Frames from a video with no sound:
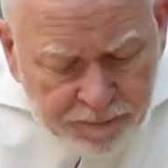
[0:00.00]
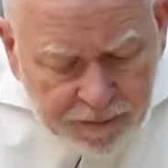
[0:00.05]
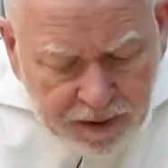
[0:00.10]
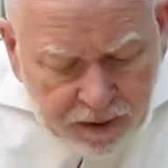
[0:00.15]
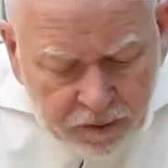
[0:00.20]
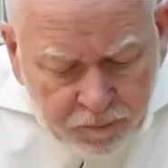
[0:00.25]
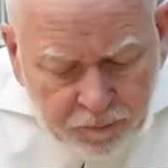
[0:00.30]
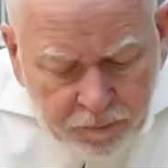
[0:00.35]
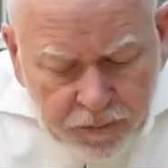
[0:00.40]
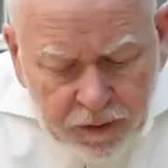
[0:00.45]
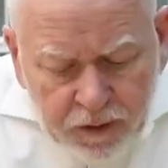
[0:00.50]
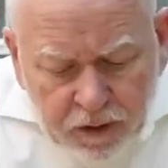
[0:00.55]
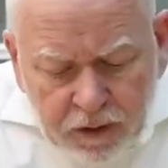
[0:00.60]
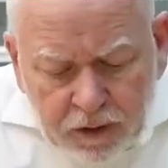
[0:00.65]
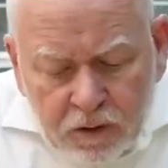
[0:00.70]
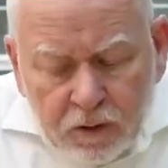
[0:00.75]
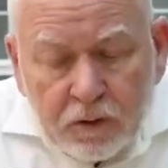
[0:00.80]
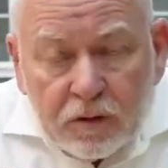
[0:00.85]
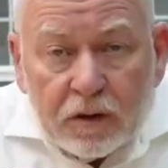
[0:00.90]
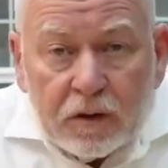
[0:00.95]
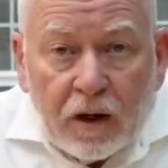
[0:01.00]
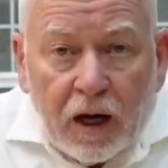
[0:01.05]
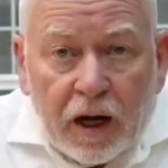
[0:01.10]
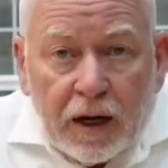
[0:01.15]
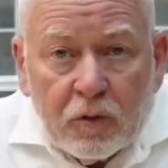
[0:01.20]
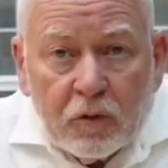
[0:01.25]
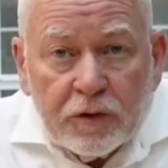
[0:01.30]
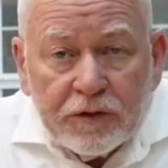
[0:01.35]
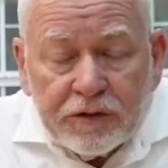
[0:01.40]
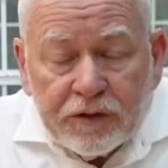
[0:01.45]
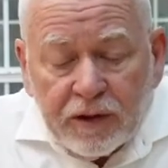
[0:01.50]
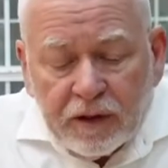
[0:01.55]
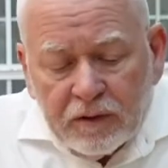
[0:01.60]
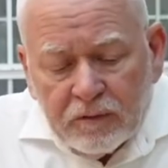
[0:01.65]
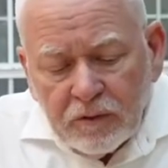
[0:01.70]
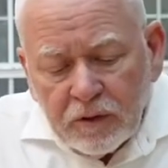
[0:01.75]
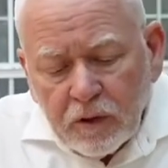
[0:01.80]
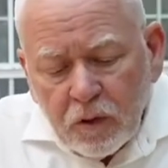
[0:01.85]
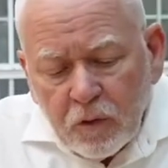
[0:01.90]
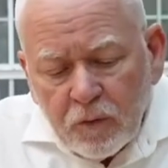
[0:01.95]
Now, I would say
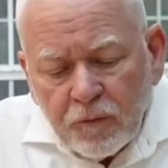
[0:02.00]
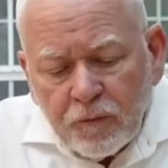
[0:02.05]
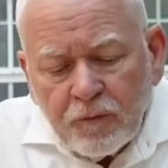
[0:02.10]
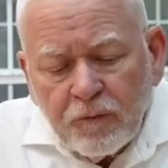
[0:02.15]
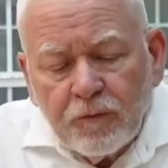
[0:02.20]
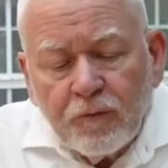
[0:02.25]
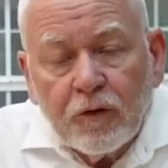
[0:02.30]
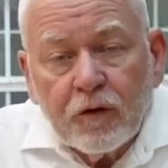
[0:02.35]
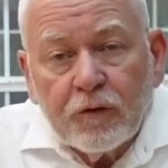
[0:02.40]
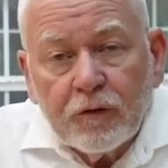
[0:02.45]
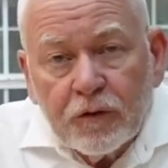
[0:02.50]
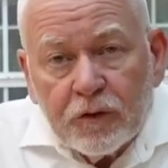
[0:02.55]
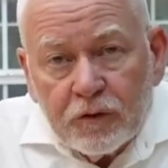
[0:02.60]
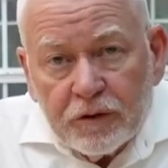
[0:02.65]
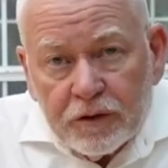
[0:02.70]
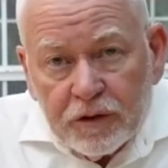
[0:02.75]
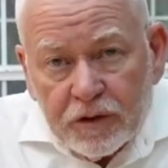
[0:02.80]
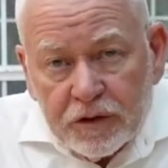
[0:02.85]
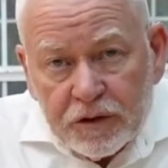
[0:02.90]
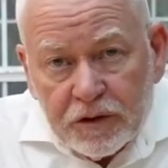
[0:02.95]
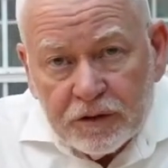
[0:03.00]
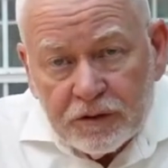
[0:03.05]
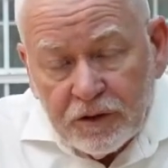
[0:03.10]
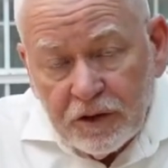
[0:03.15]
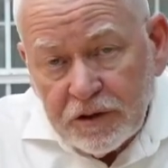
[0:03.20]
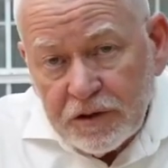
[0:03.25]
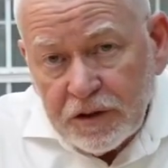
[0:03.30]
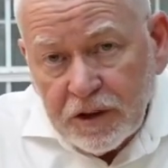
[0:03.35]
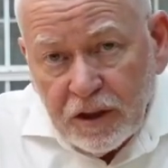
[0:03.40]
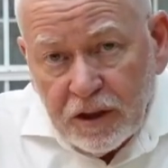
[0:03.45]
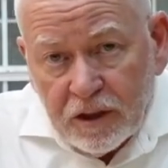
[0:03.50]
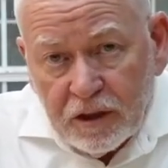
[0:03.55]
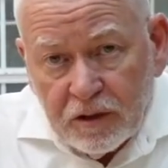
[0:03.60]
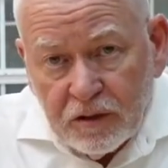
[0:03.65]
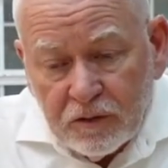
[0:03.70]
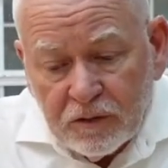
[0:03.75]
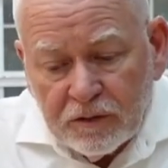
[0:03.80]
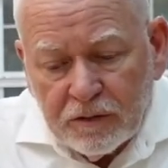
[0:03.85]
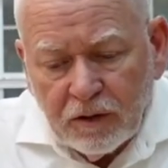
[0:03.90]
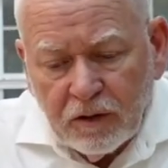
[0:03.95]
even go further than just educate
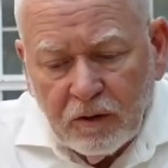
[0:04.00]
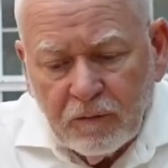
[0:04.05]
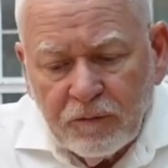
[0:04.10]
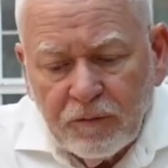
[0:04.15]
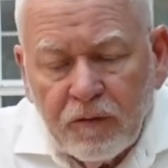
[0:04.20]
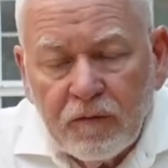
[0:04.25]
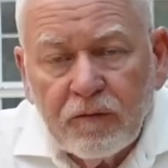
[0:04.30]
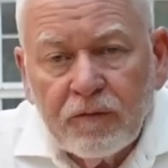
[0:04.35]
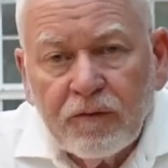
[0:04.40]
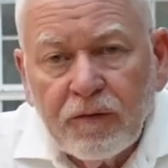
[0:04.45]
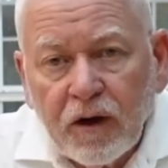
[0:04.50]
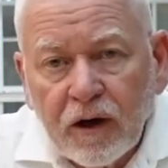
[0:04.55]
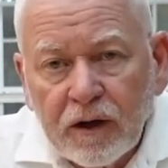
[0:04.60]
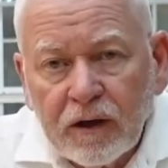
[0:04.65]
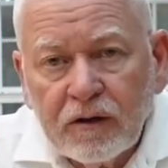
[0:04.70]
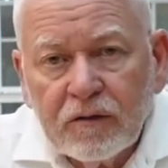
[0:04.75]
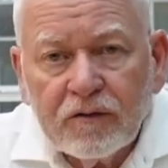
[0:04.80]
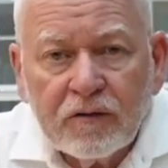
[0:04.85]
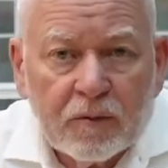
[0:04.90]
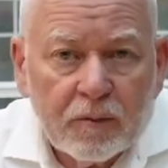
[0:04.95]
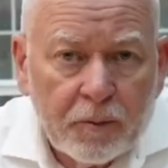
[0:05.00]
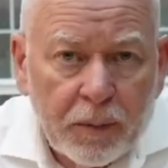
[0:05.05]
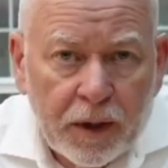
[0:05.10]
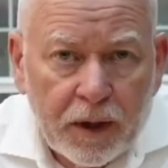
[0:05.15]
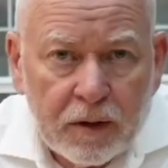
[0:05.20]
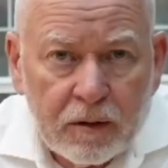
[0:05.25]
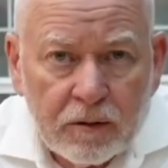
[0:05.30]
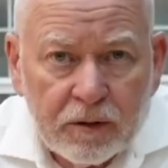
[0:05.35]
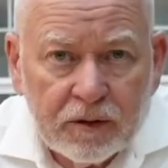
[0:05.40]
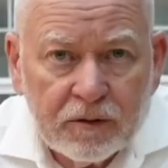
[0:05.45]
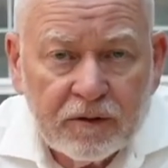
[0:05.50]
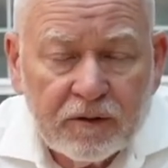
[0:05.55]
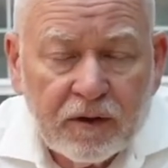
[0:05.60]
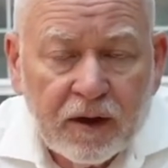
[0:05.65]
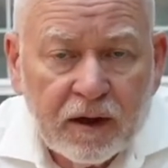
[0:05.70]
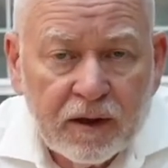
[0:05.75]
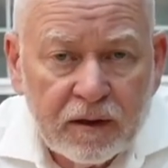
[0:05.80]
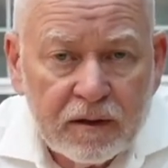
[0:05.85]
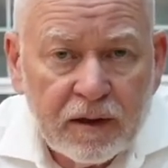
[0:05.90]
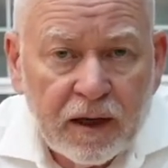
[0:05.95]
yourself. Find some parents
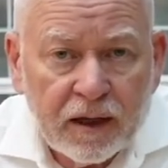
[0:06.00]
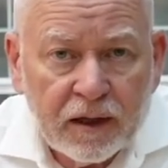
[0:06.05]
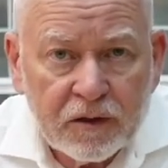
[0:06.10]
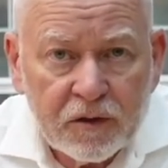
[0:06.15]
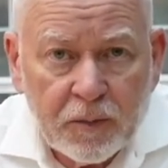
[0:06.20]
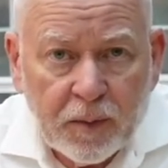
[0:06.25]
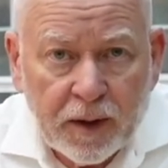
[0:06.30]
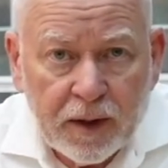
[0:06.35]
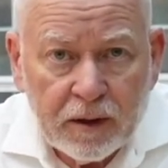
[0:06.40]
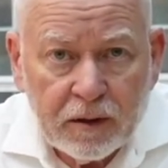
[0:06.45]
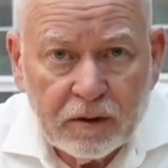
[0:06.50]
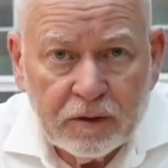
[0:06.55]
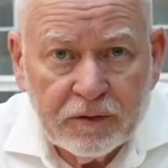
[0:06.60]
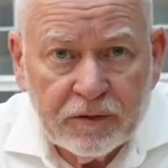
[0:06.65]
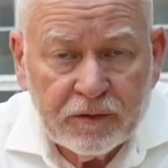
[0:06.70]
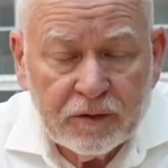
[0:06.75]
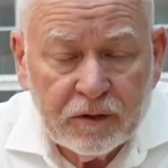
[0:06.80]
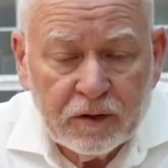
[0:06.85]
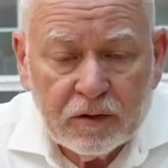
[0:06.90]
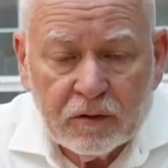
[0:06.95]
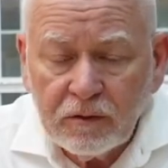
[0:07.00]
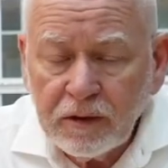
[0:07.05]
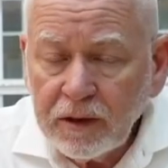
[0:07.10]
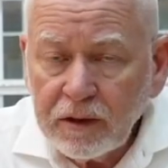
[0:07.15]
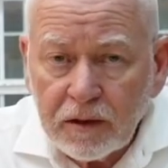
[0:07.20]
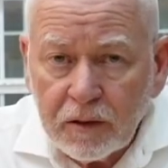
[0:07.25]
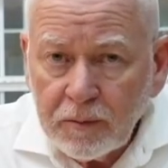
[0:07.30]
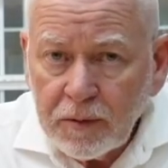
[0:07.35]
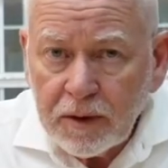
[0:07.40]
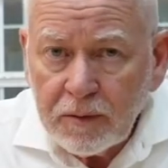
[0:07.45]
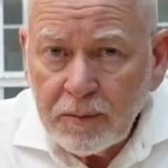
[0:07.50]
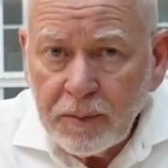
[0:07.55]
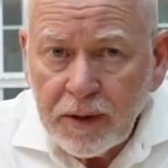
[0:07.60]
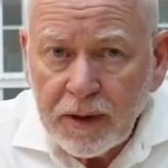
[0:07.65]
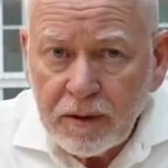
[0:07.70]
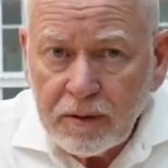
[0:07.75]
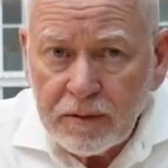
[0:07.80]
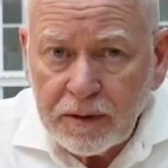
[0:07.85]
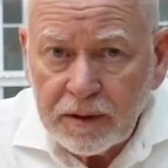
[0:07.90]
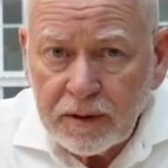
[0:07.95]
and taxpayers. You don't have to be a
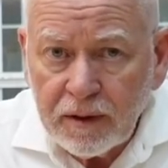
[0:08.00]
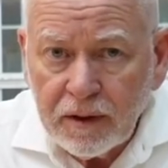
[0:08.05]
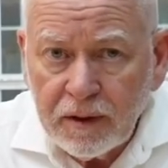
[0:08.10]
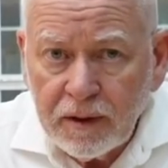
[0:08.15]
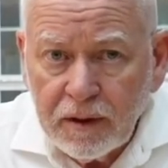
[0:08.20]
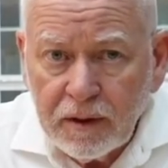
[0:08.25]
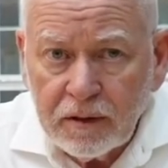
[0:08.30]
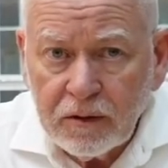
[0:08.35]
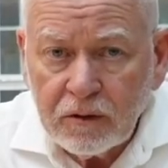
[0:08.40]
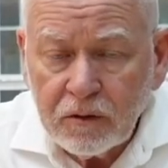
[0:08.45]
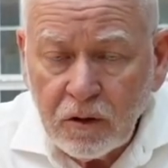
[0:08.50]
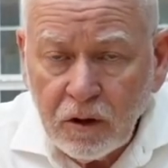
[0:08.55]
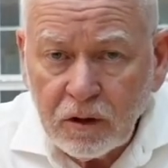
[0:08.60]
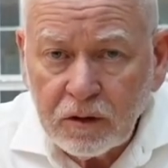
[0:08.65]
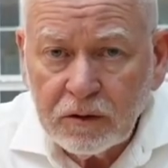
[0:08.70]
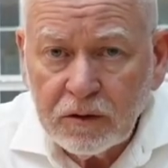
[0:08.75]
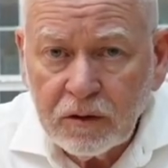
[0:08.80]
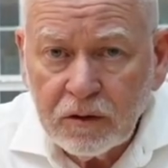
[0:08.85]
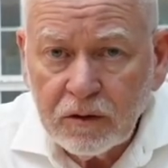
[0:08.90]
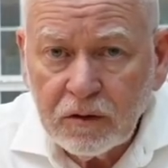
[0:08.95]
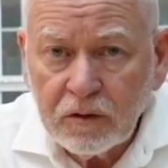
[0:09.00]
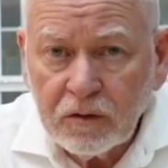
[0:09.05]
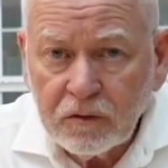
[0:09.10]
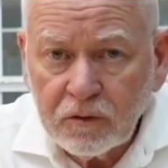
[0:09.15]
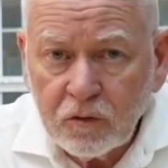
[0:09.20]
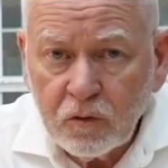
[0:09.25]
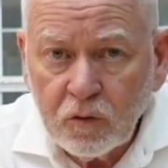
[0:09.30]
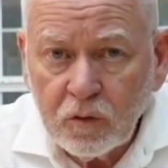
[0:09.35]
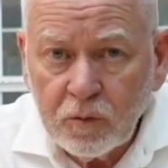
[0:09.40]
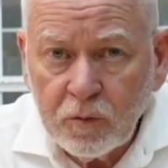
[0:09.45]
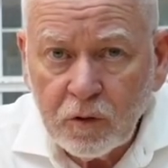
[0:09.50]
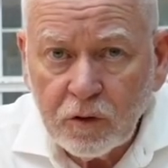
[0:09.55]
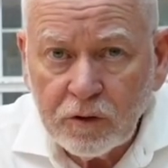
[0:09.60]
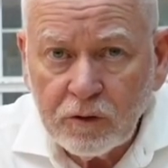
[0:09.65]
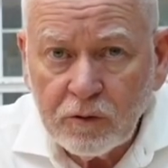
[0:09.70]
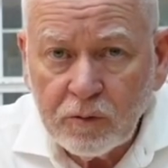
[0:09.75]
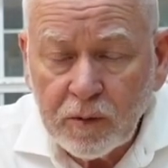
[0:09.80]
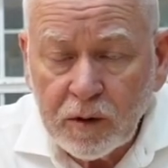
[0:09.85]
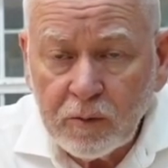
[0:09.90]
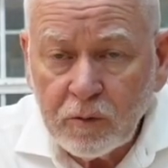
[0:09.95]
parent to talk to the school board.
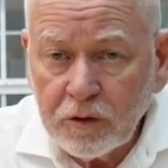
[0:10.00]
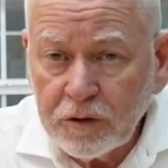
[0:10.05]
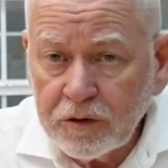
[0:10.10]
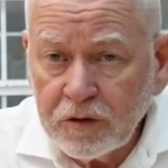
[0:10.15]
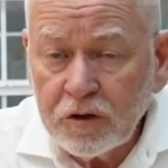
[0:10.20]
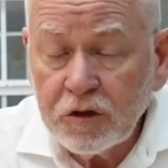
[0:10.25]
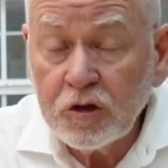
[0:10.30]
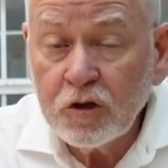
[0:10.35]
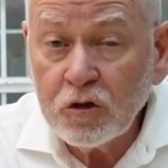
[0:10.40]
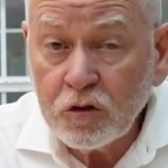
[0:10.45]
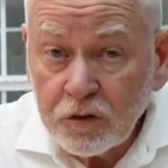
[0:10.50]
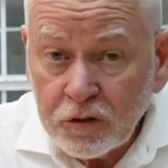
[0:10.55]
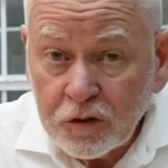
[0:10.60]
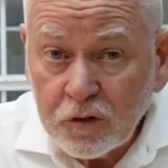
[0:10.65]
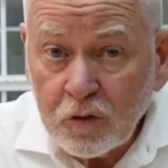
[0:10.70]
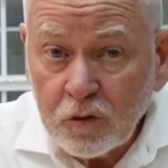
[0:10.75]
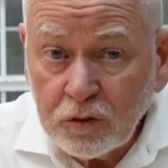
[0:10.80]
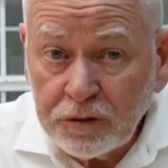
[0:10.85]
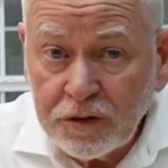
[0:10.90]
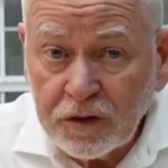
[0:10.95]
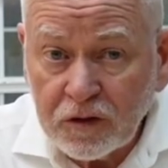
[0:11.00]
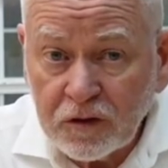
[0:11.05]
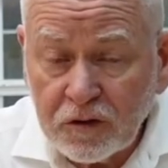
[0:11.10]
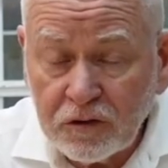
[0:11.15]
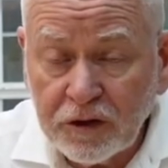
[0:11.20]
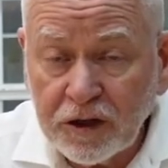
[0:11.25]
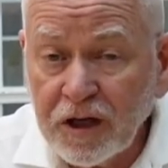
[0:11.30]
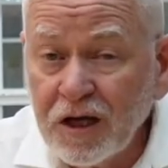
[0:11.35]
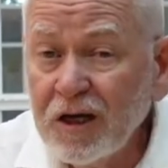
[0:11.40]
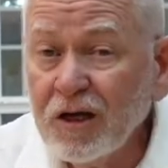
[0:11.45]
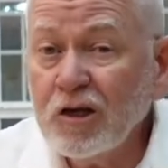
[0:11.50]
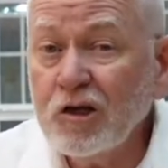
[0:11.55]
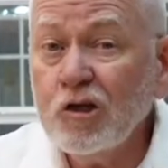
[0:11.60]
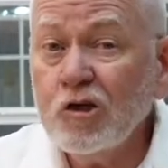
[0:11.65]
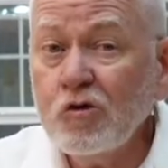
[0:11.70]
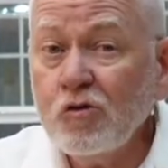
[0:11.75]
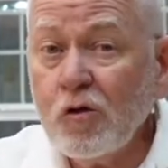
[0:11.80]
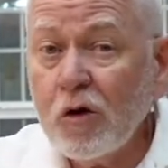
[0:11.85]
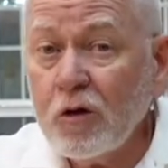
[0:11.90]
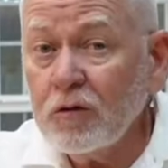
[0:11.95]
Remember, it's your school district.
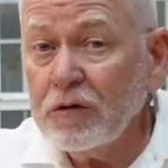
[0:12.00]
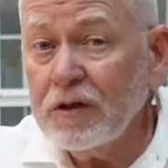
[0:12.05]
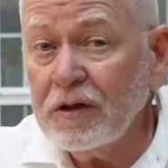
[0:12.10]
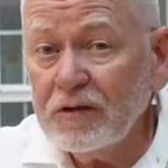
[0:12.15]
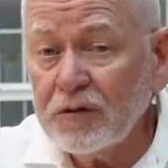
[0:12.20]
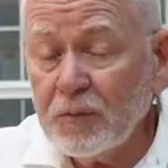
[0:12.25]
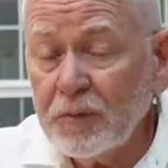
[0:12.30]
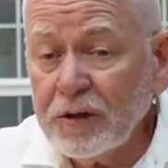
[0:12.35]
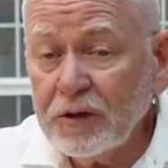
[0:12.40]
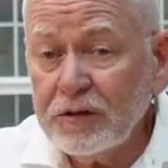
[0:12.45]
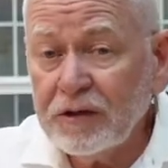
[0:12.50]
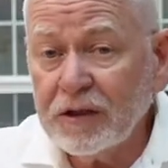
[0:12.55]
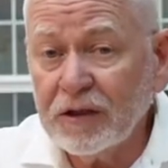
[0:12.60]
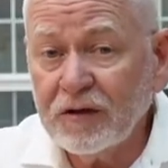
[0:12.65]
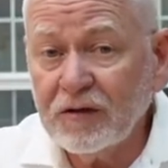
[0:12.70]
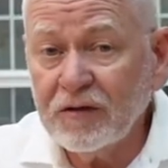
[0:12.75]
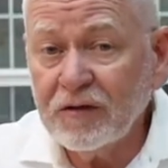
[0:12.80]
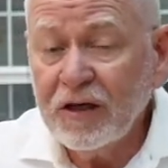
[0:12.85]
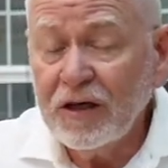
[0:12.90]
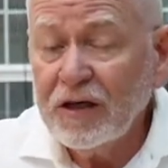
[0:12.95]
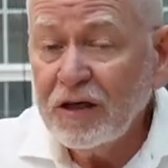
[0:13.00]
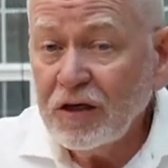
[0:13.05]
You own these buildings.